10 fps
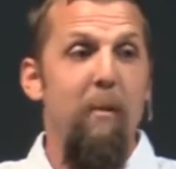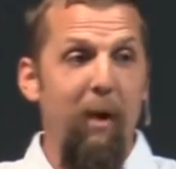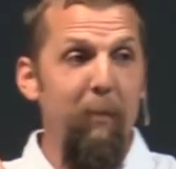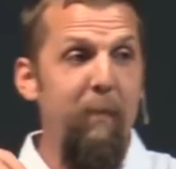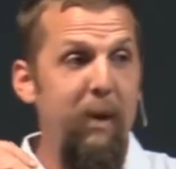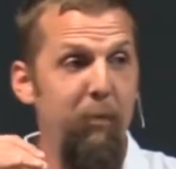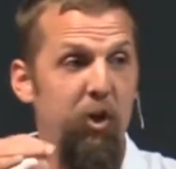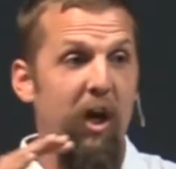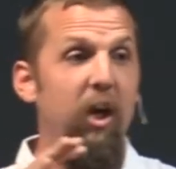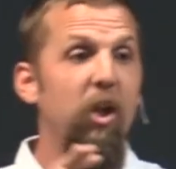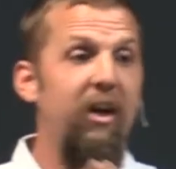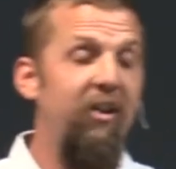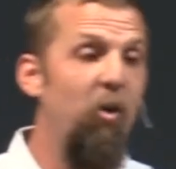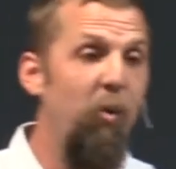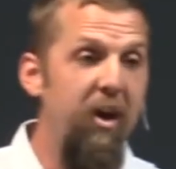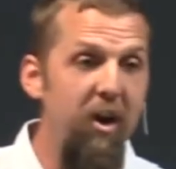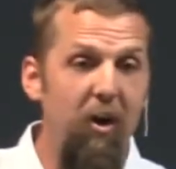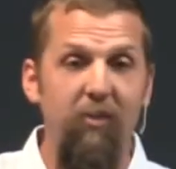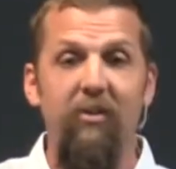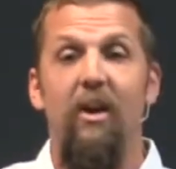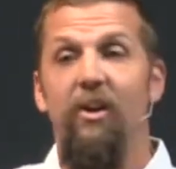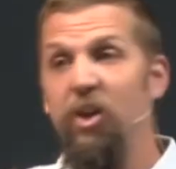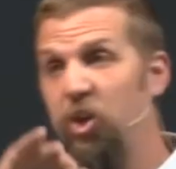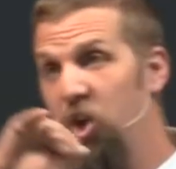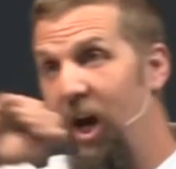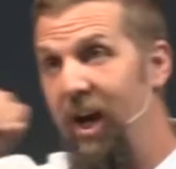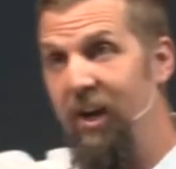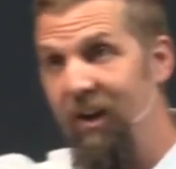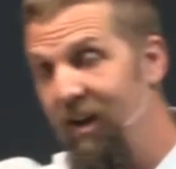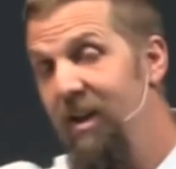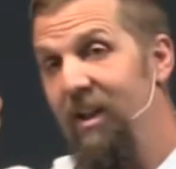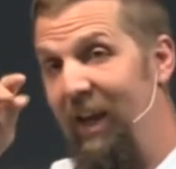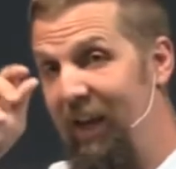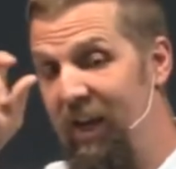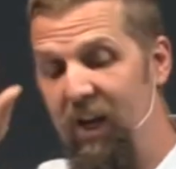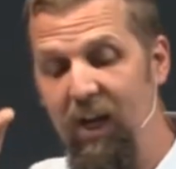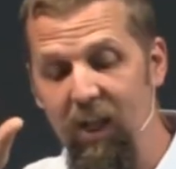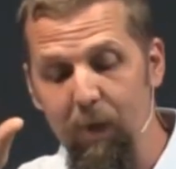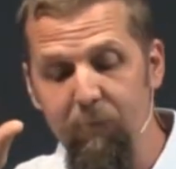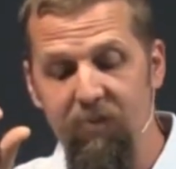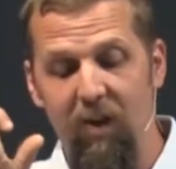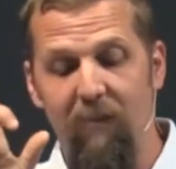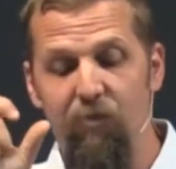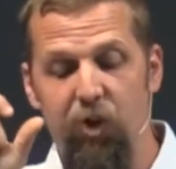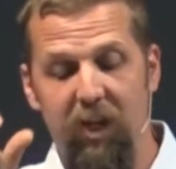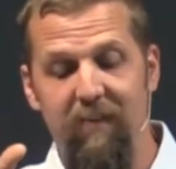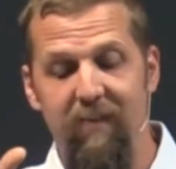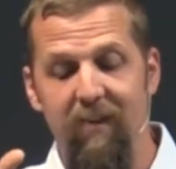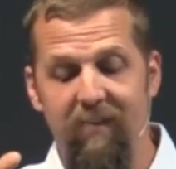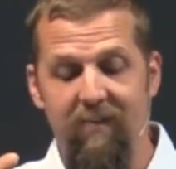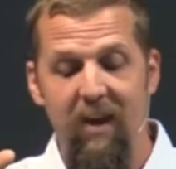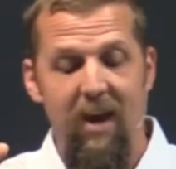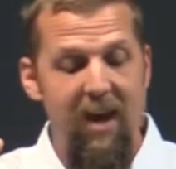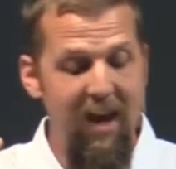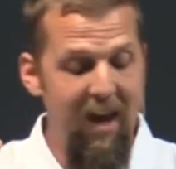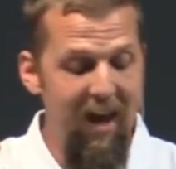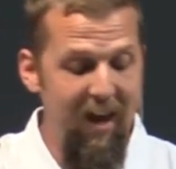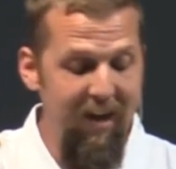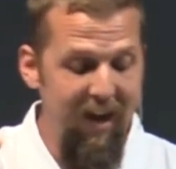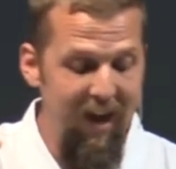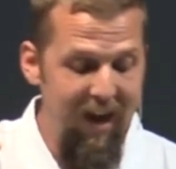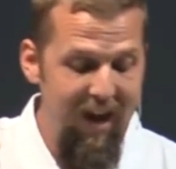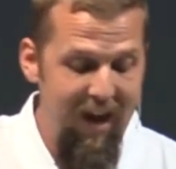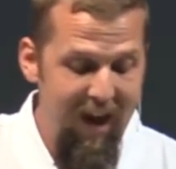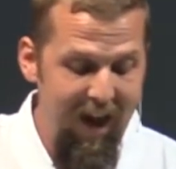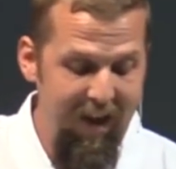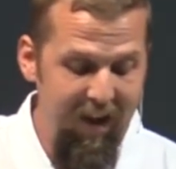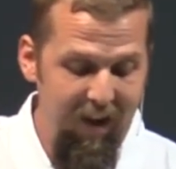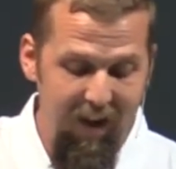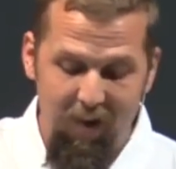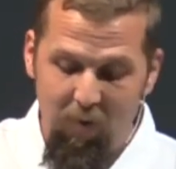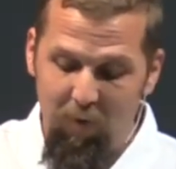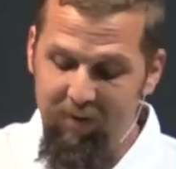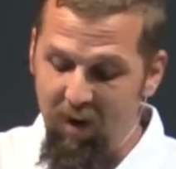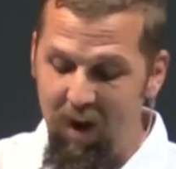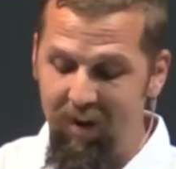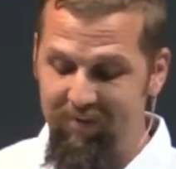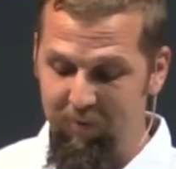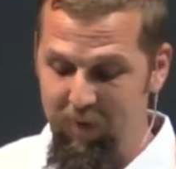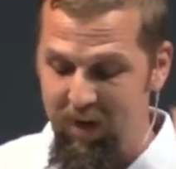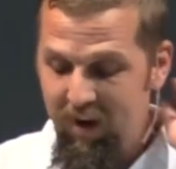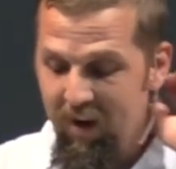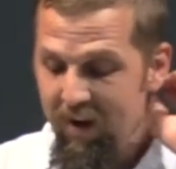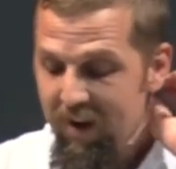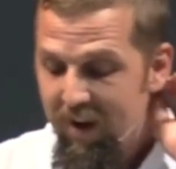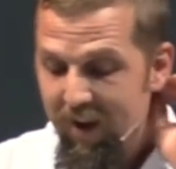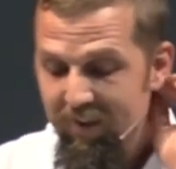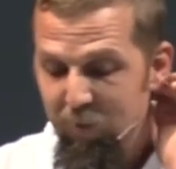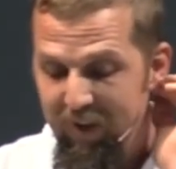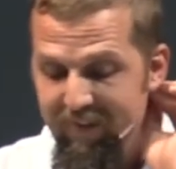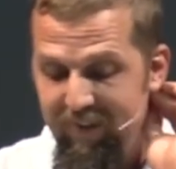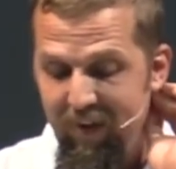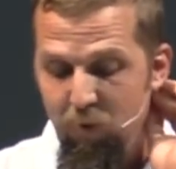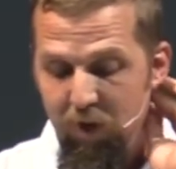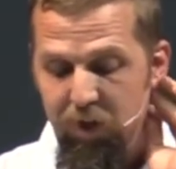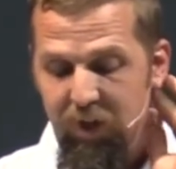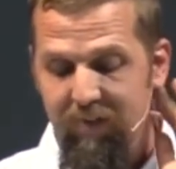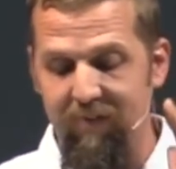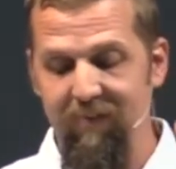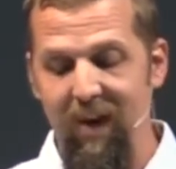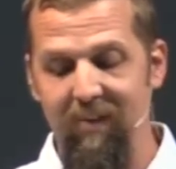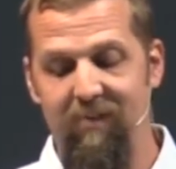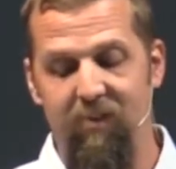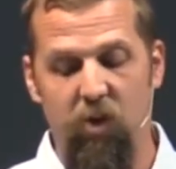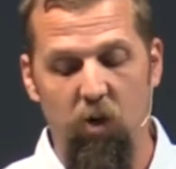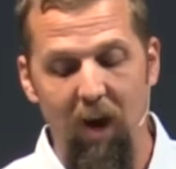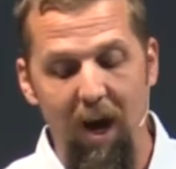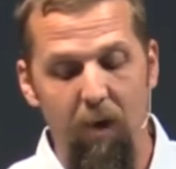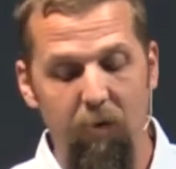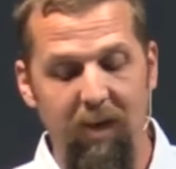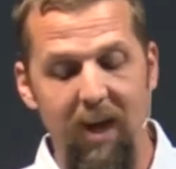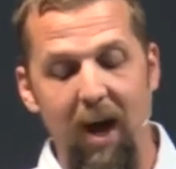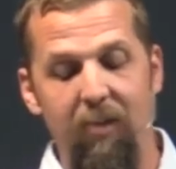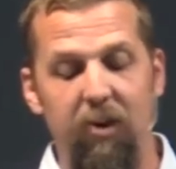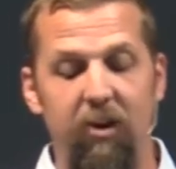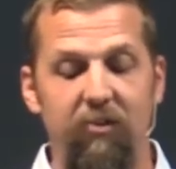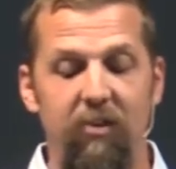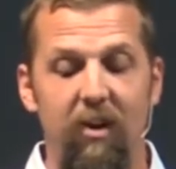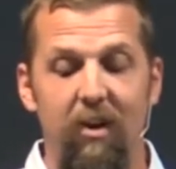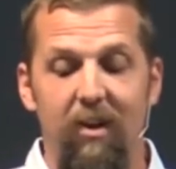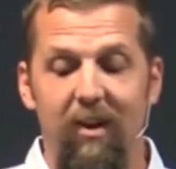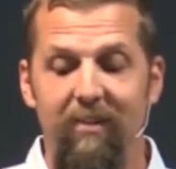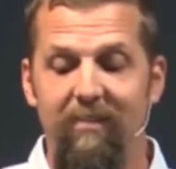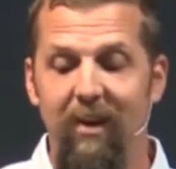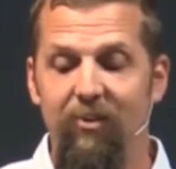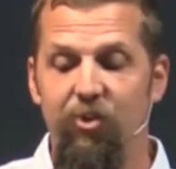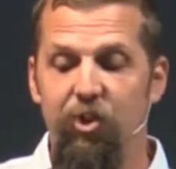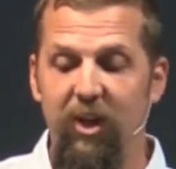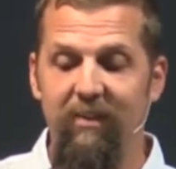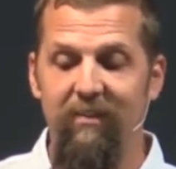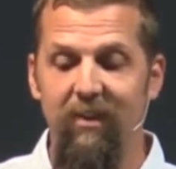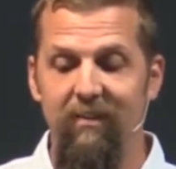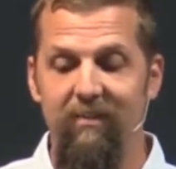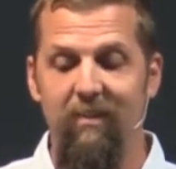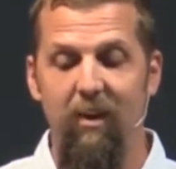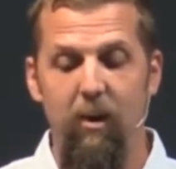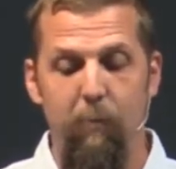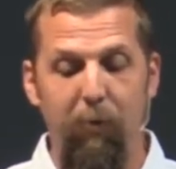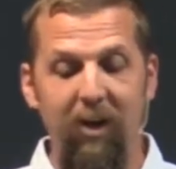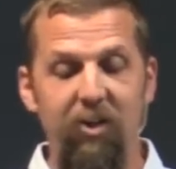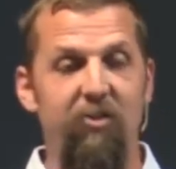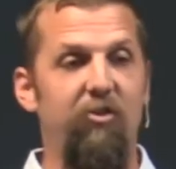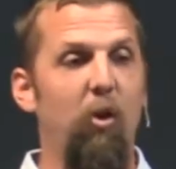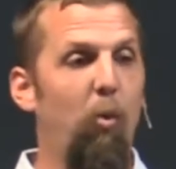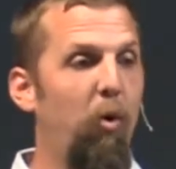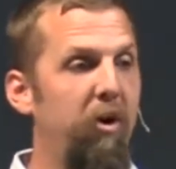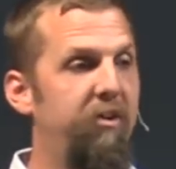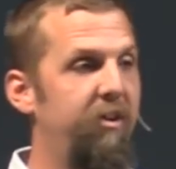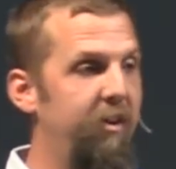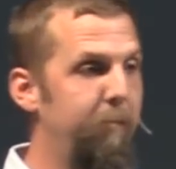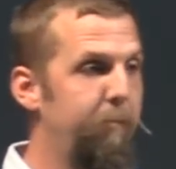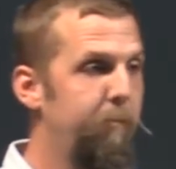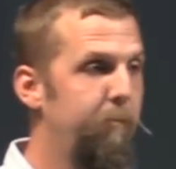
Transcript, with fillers: probably people trying to look in the windows, just trying to like get a glimpse of Jesus. And, uh, and what's awesome here is we see where Jesus, as this crowd gathers, it says Jesus preaches the word to them.